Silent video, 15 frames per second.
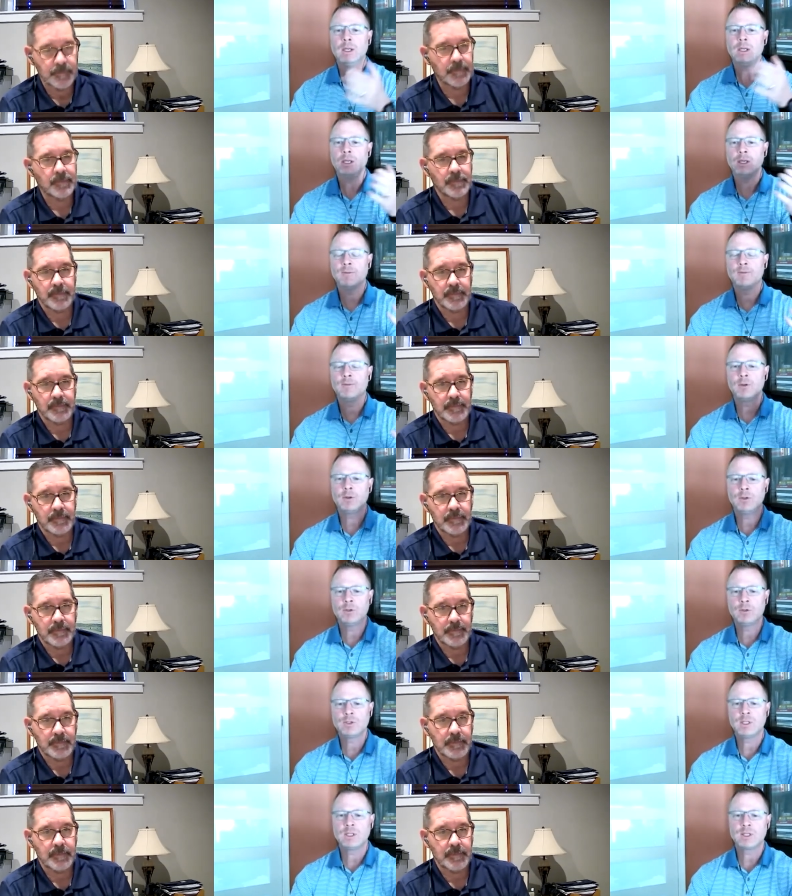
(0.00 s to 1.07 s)
Speaker 1: if you're
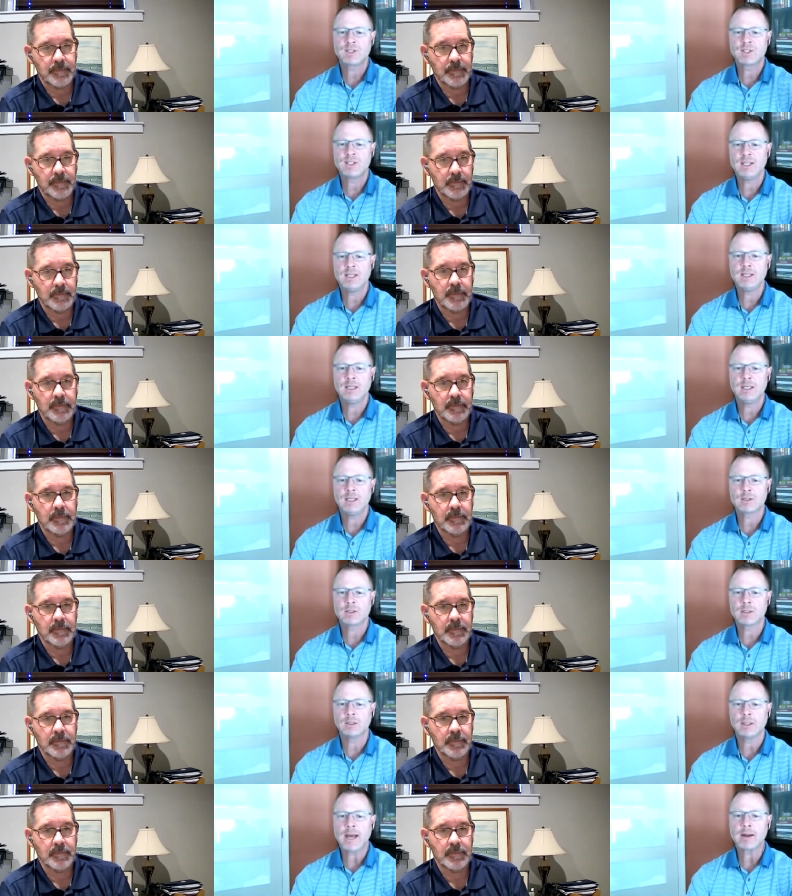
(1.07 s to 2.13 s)
using a CD as
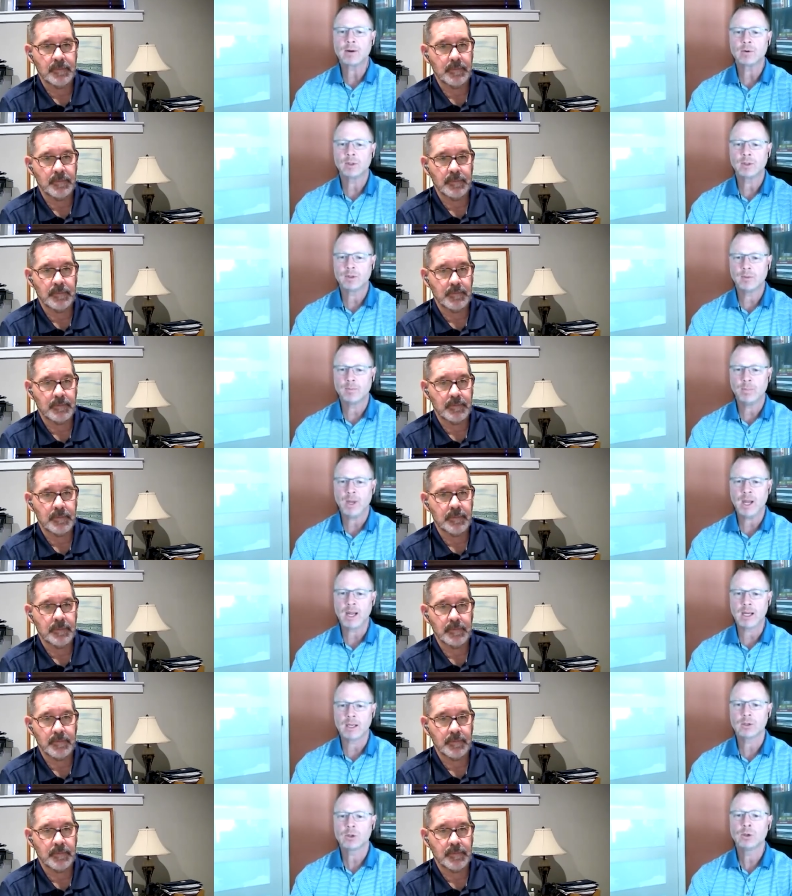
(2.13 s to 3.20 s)
collateral at the
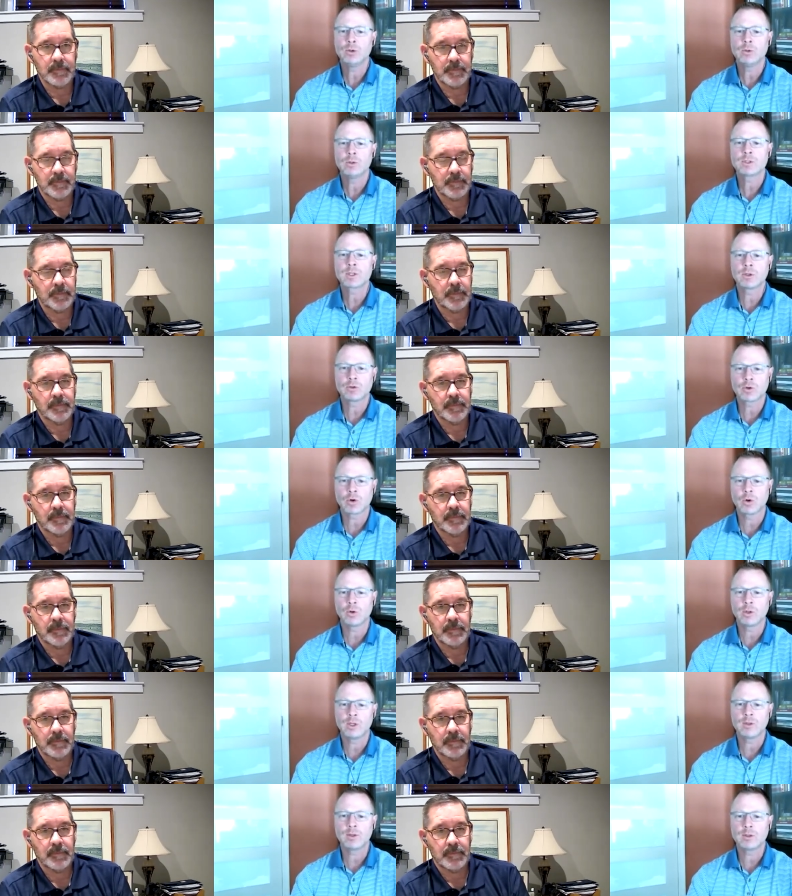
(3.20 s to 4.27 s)
bank, who is
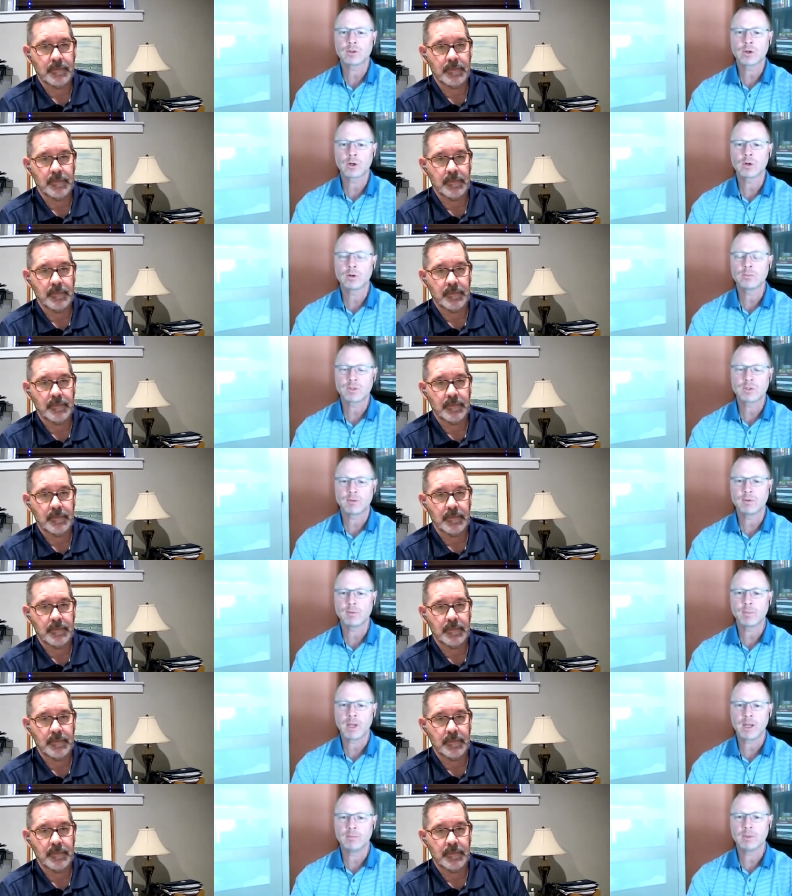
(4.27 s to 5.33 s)
controlling the terms of the
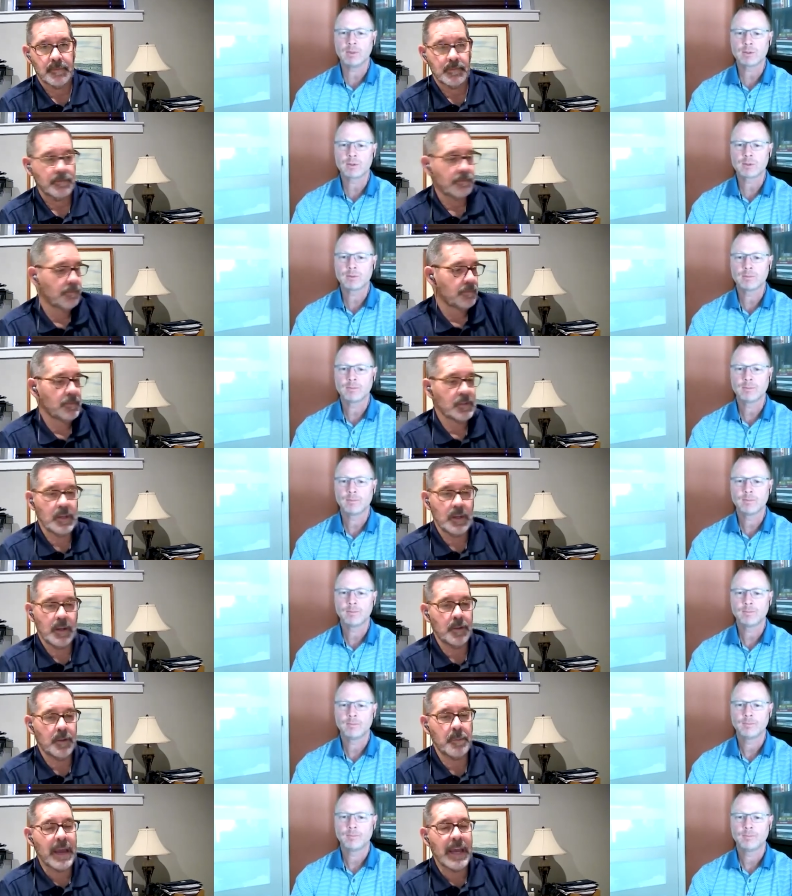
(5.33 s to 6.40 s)
payments?
Speaker 2: Uh, the
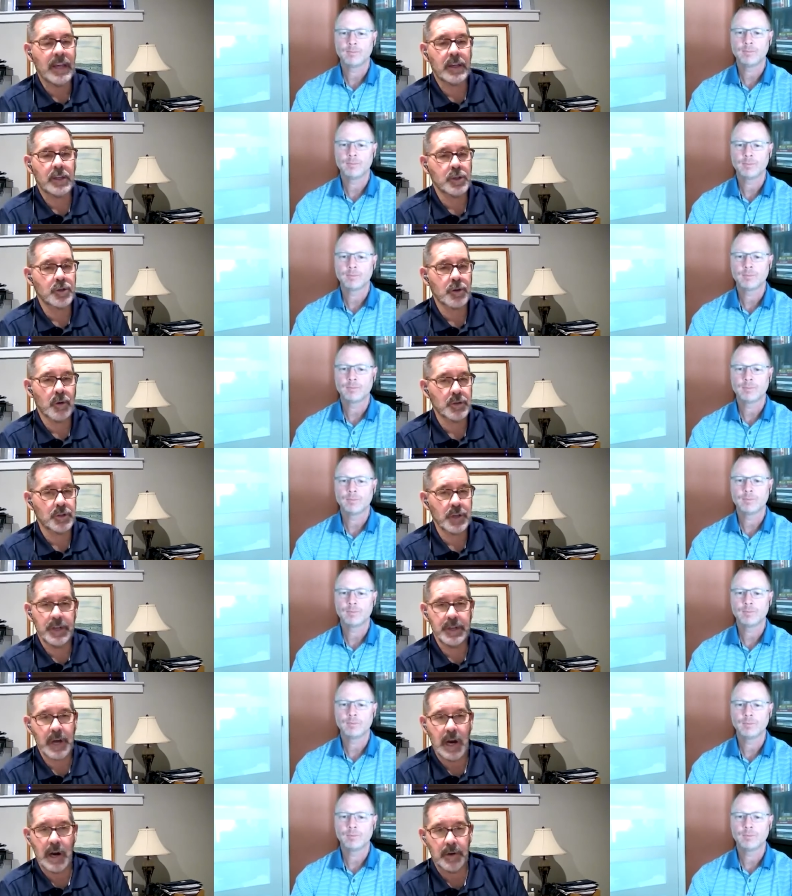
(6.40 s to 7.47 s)
bank controls the
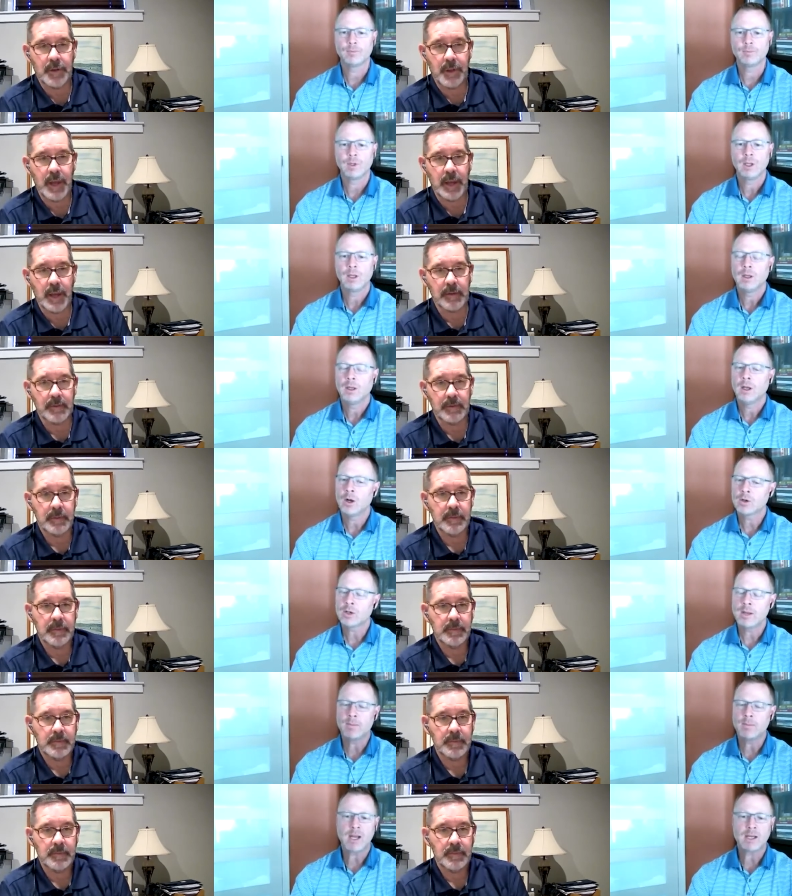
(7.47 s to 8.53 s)
entire thing.
Speaker 1: Okay,
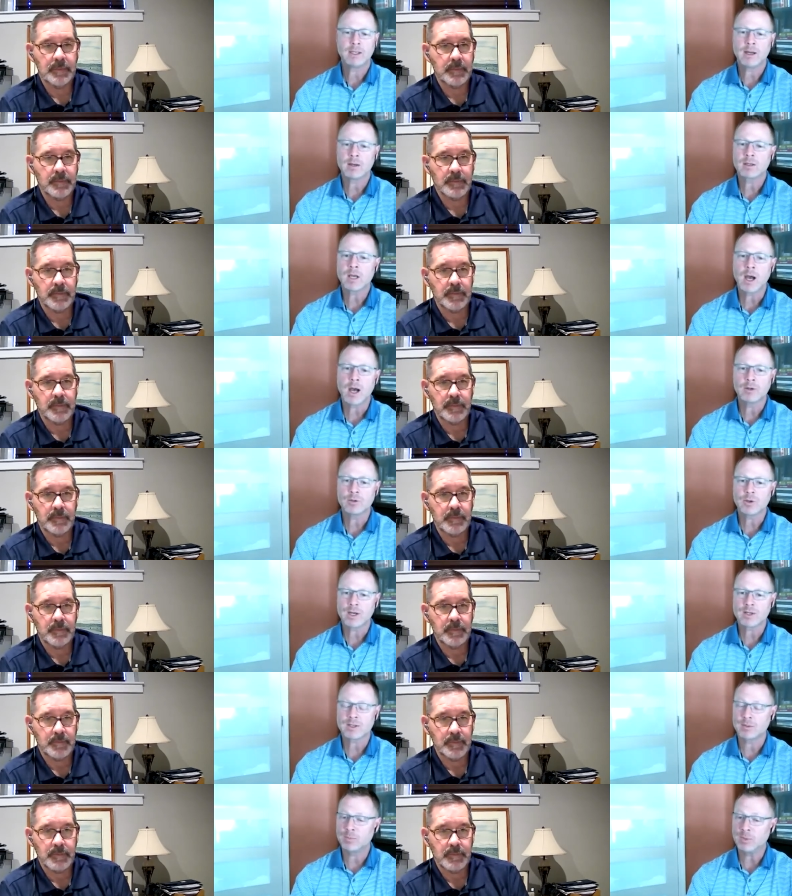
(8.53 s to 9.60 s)
Mike, now contrast
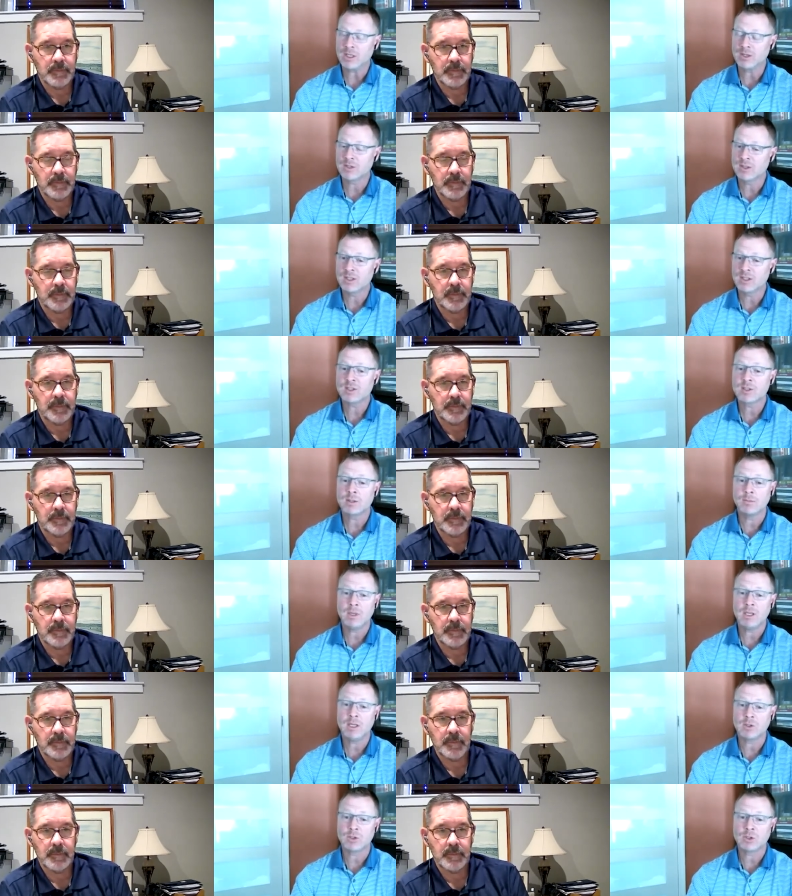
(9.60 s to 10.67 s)
that because this to me
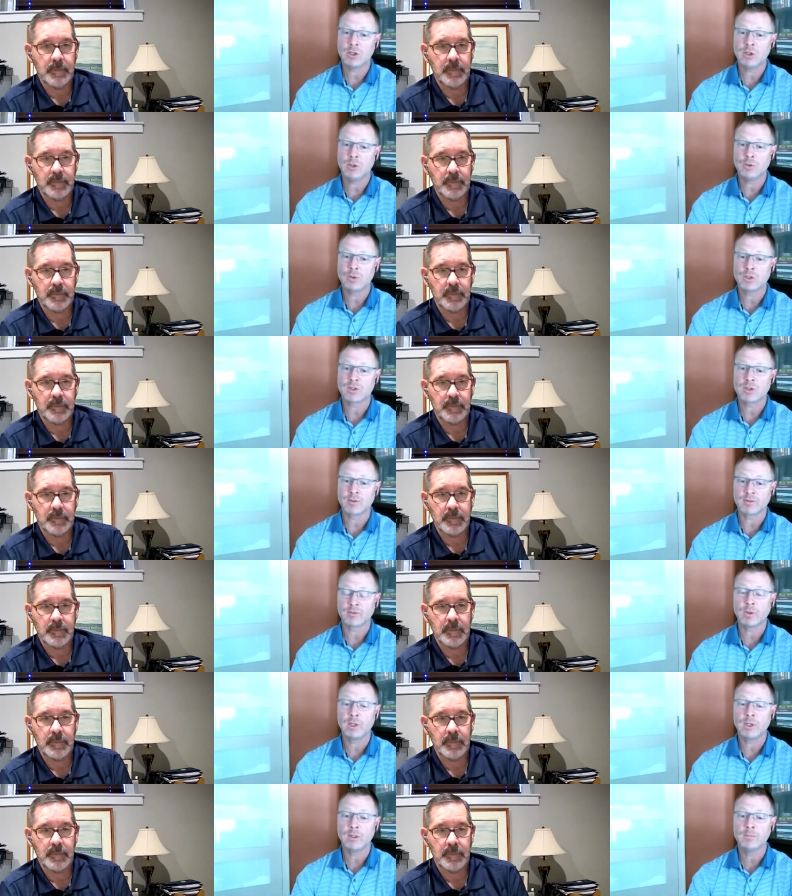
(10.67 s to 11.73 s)
is huge is the
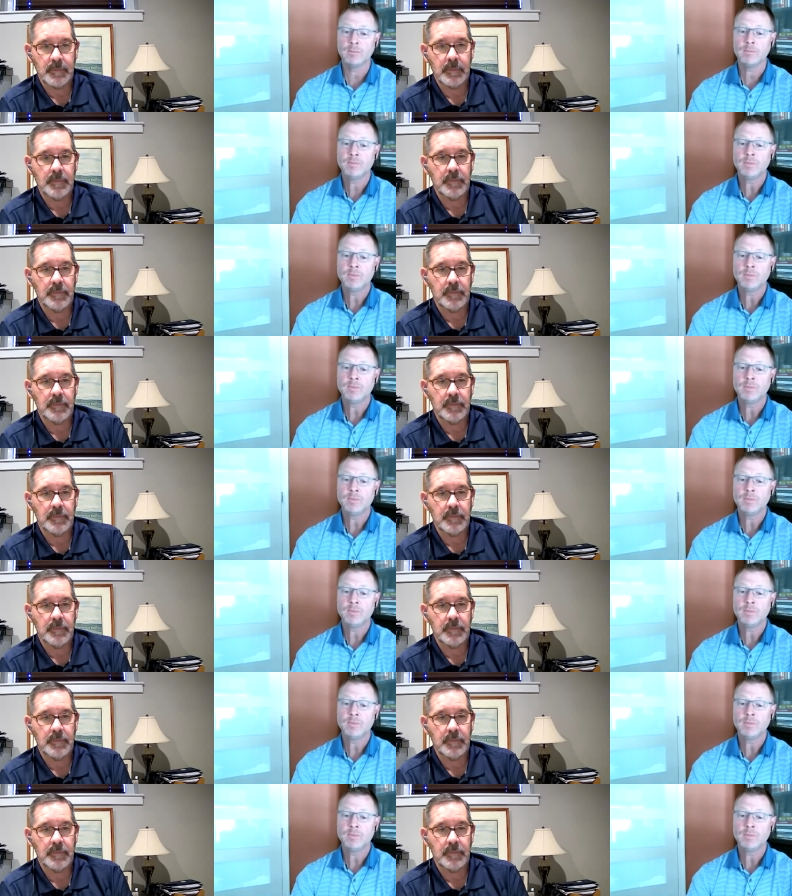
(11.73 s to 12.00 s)
freedom.